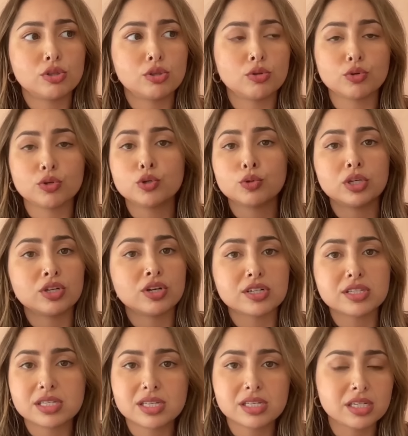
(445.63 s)
through the
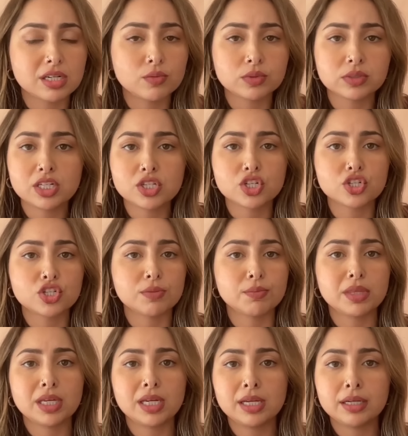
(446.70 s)
narcissistic relationship
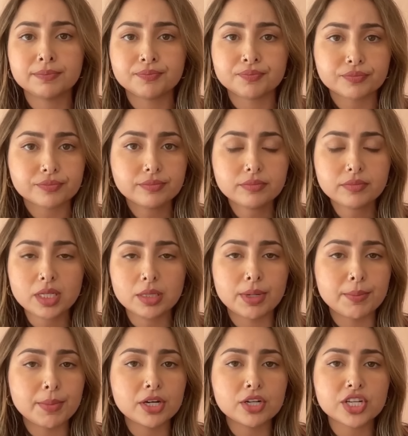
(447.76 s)
thing my
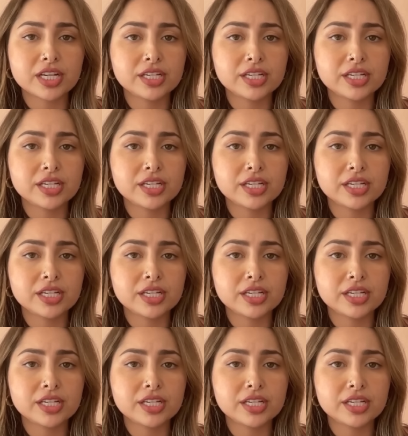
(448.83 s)
marriage mm-hmm.